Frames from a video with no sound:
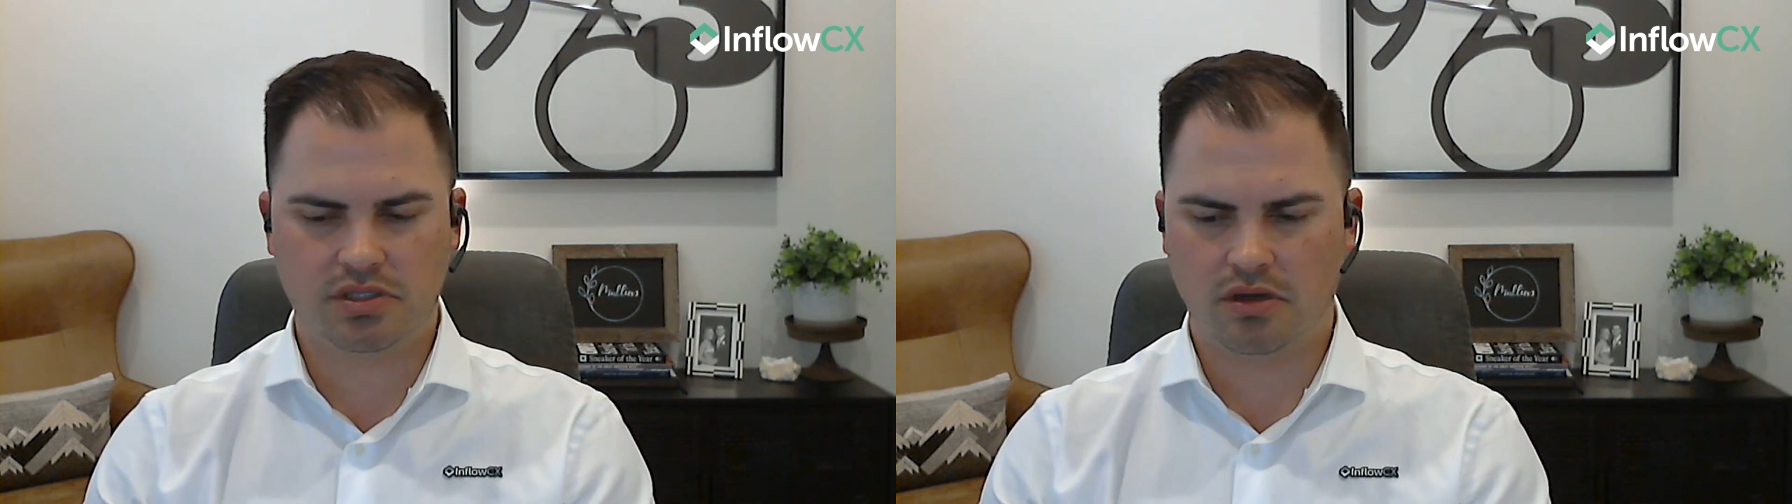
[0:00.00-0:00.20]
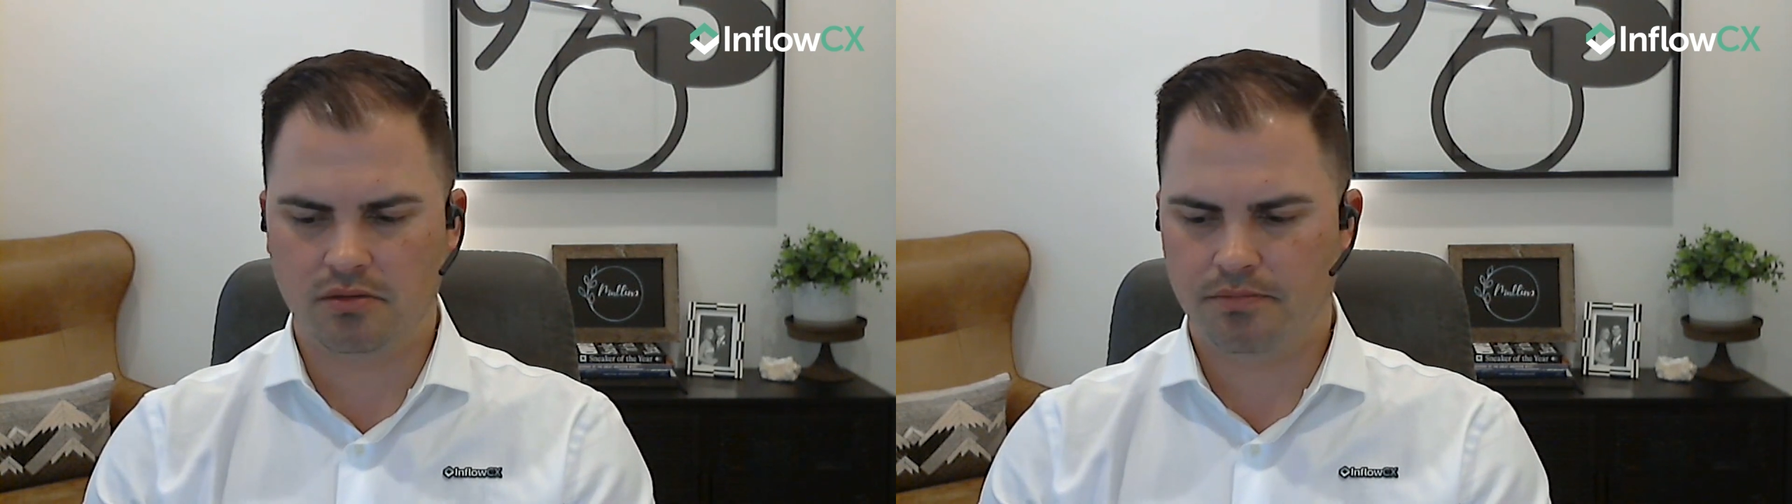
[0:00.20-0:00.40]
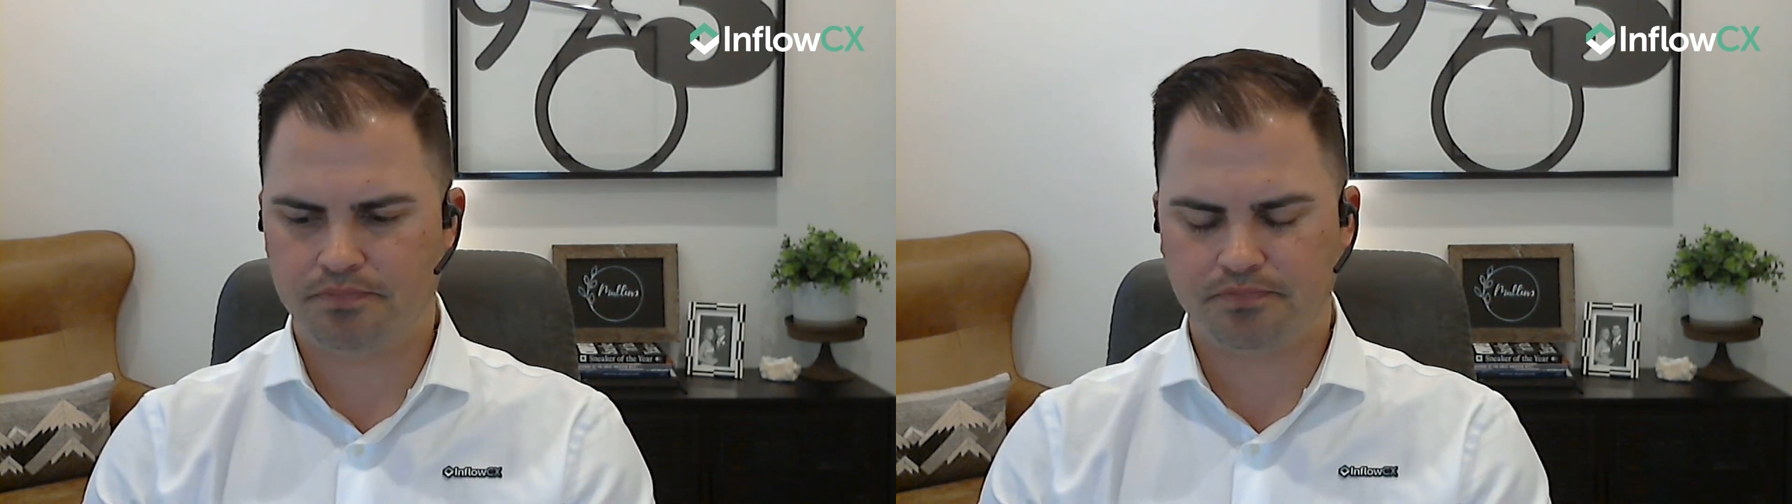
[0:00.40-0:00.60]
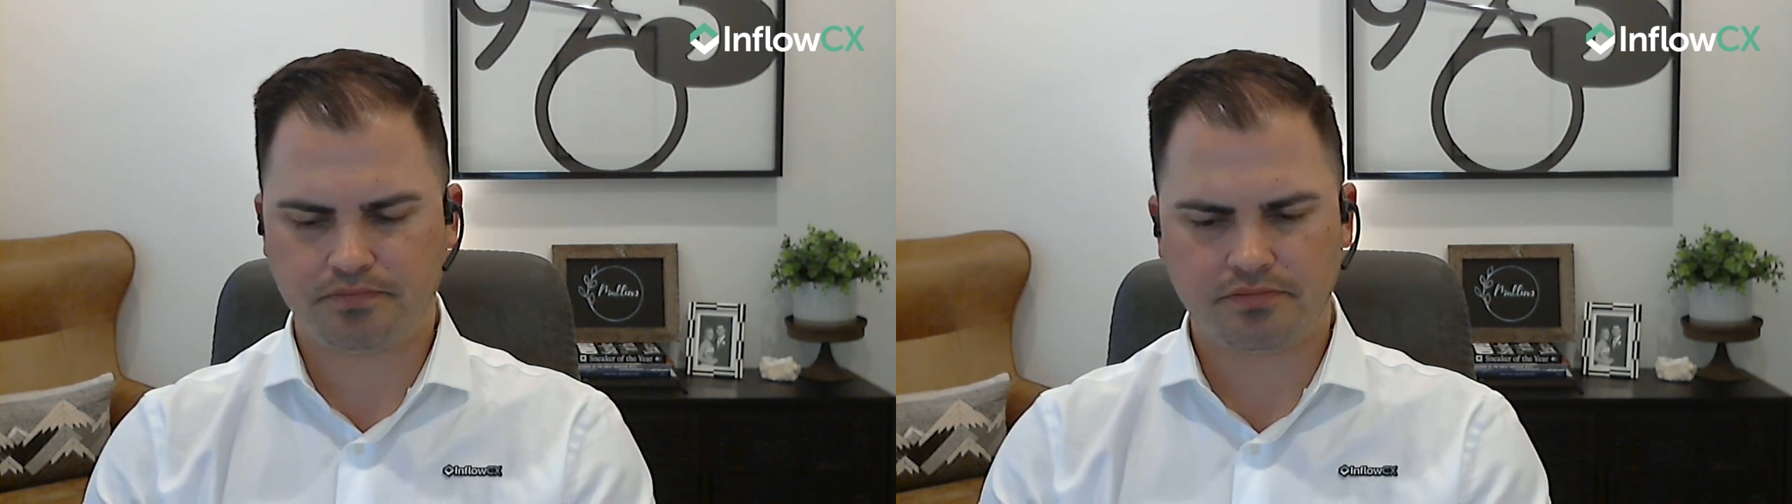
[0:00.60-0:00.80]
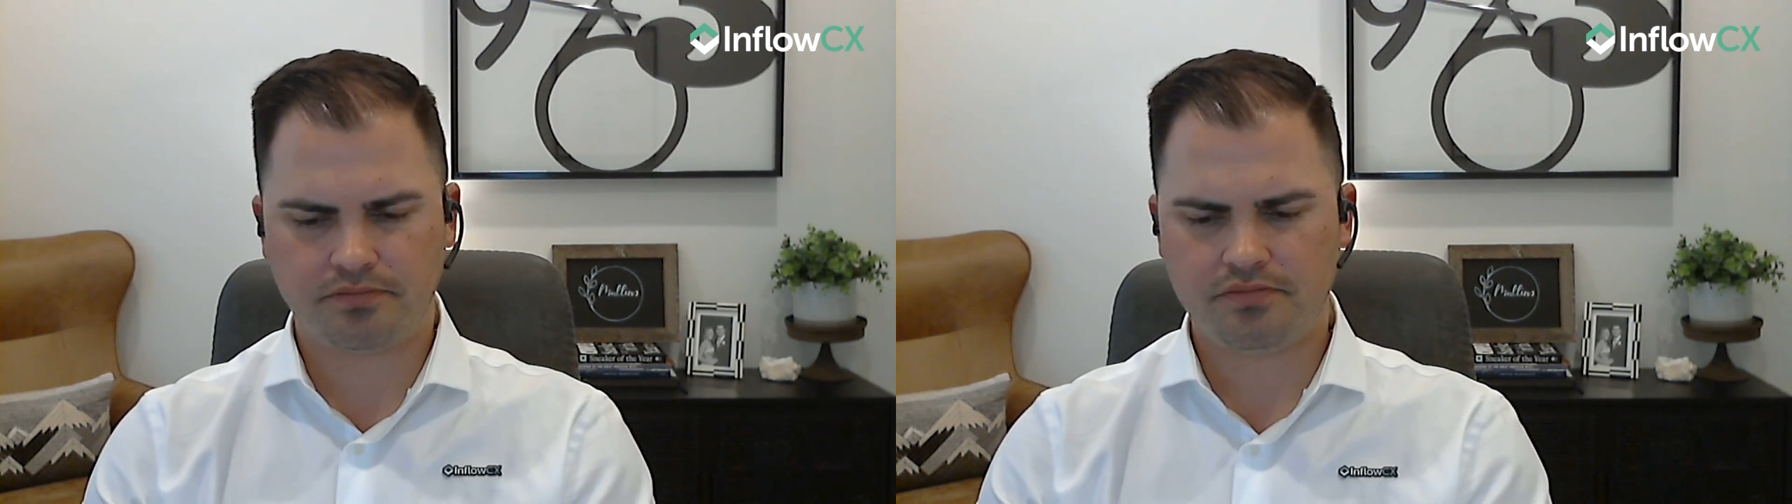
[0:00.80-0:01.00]
So
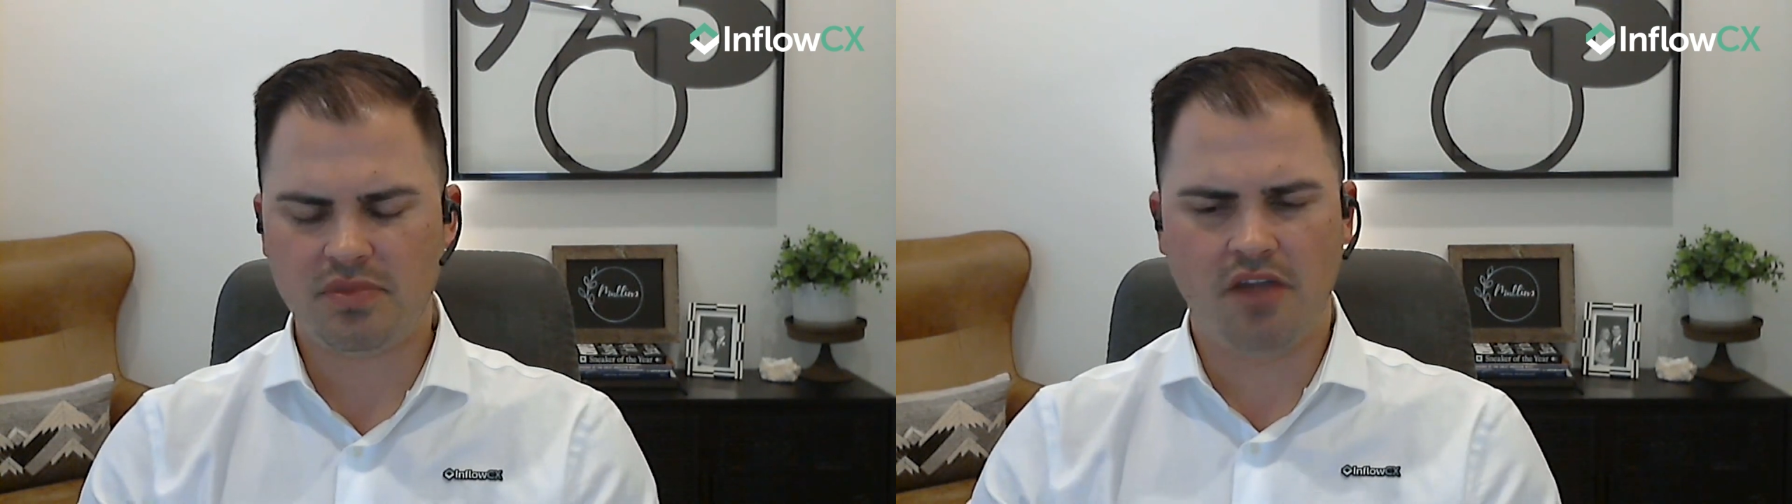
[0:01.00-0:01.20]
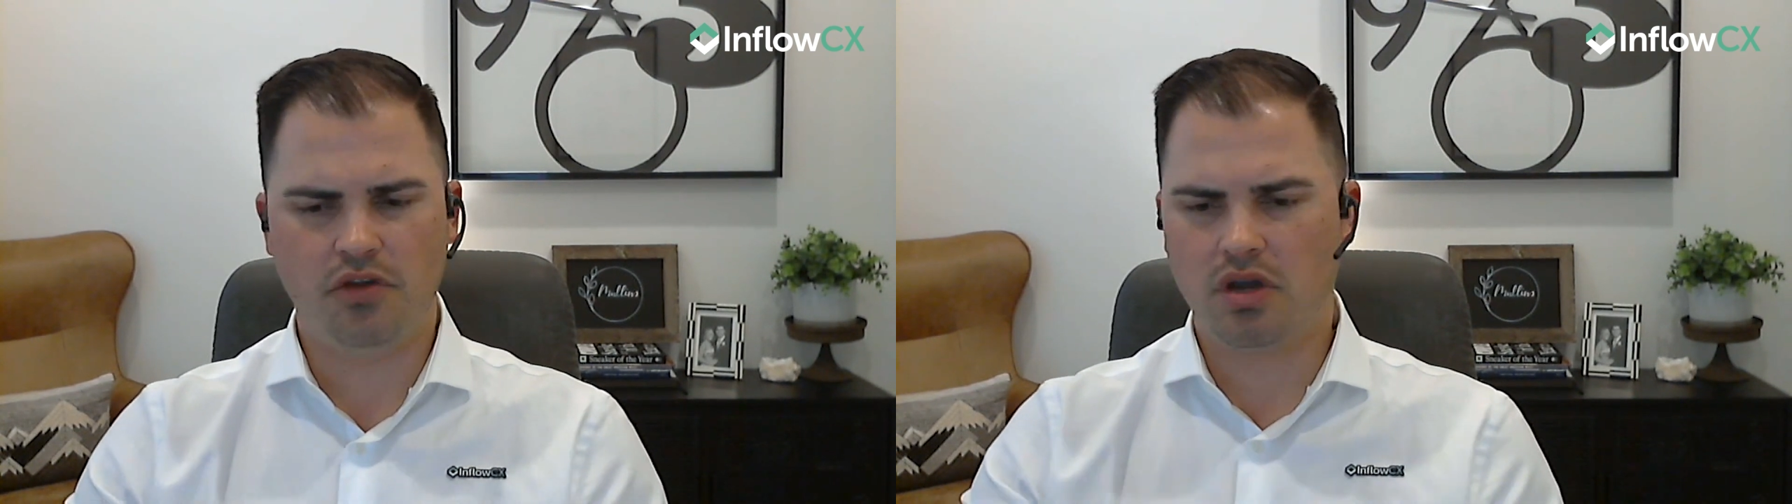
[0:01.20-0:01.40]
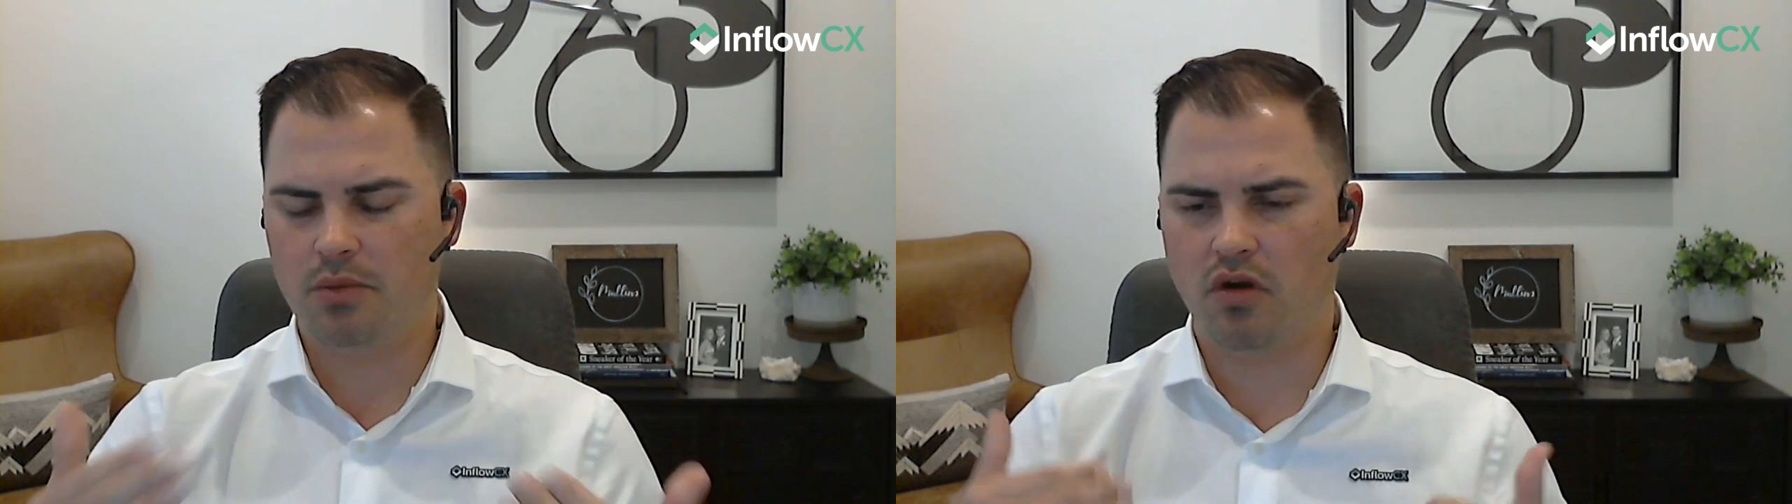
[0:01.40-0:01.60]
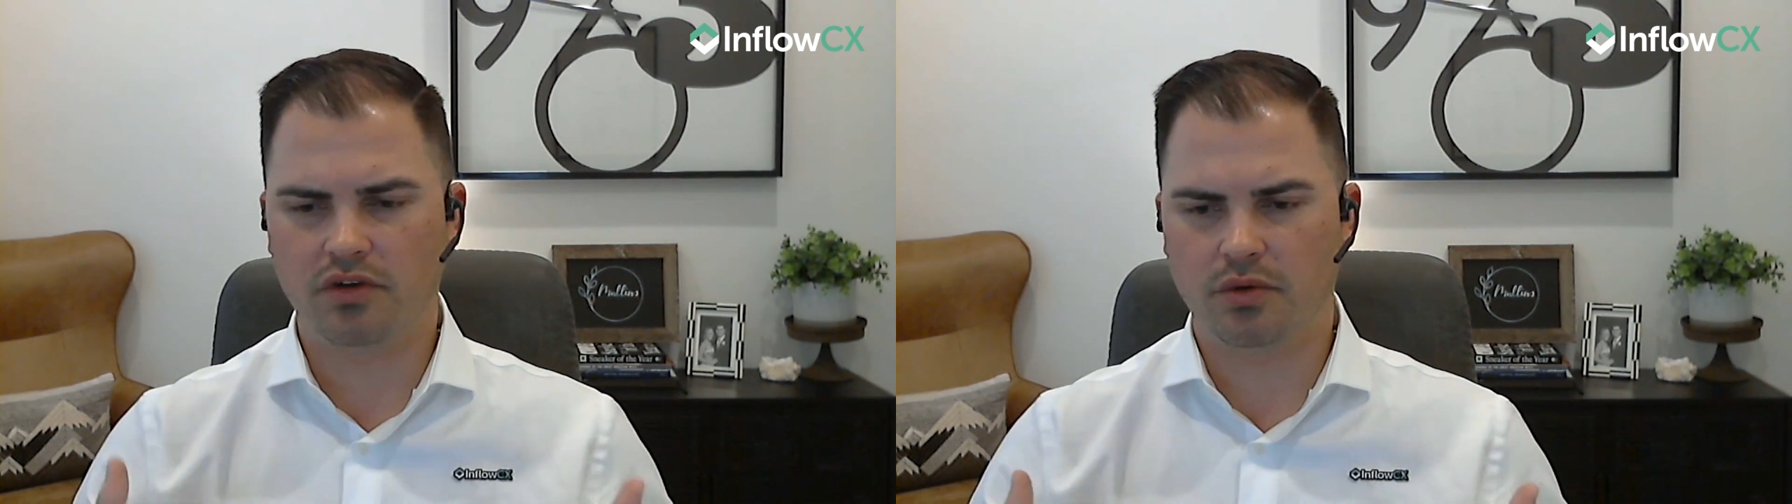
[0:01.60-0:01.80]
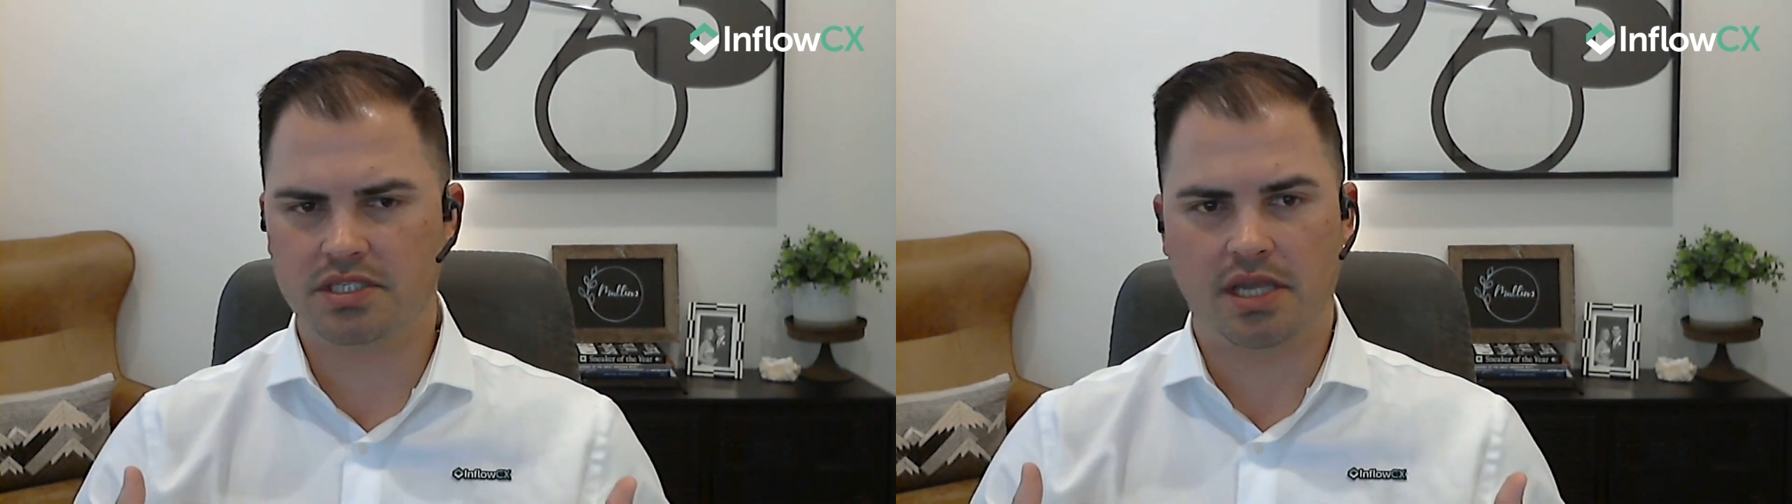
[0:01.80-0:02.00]
if you come
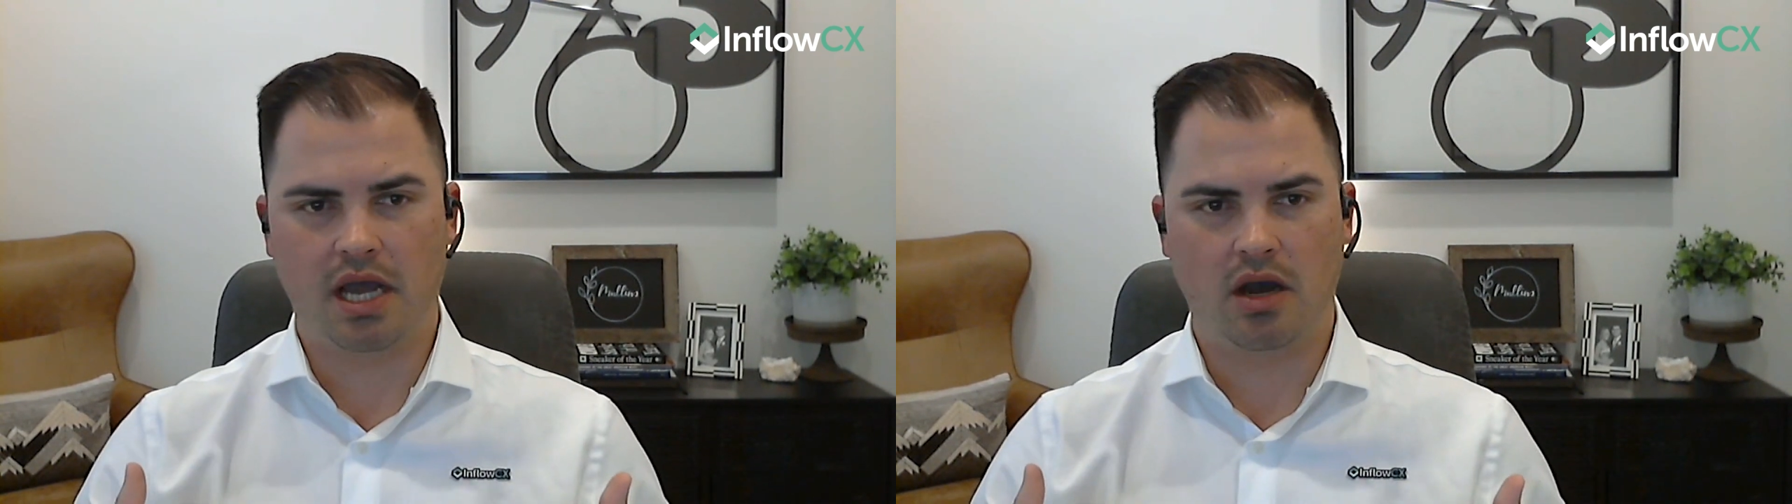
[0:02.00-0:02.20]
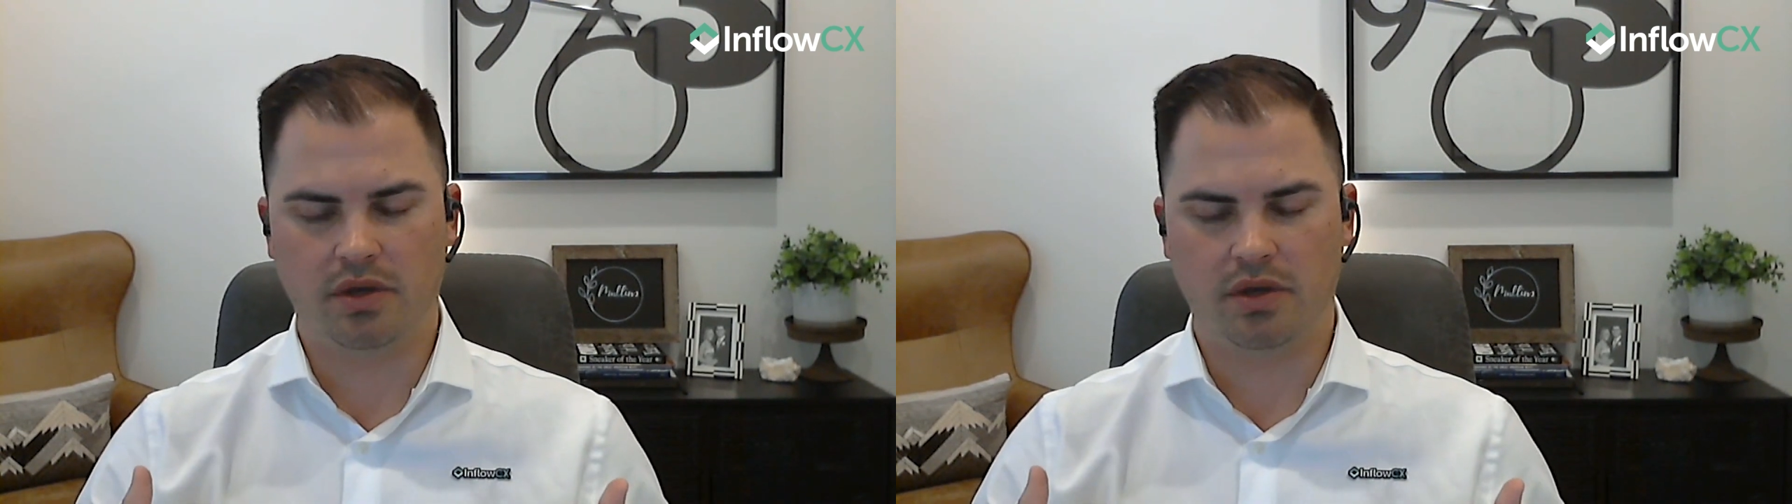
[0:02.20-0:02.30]
over to us now,